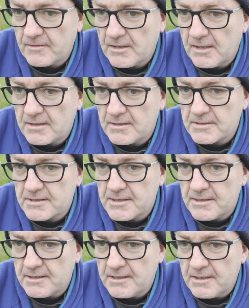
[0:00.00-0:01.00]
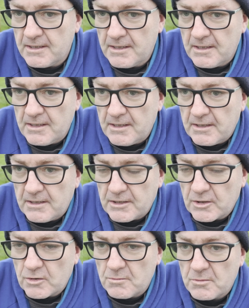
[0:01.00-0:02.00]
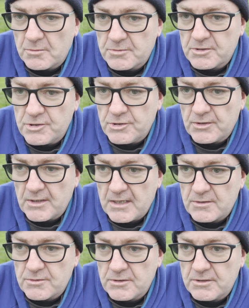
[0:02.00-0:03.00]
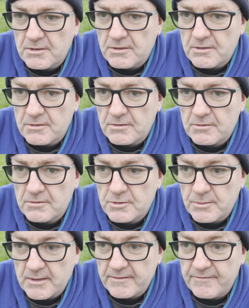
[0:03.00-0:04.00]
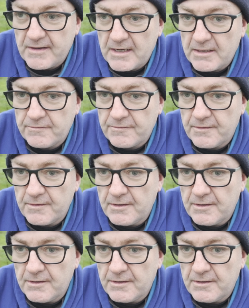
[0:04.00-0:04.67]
And you're coming up to 2025,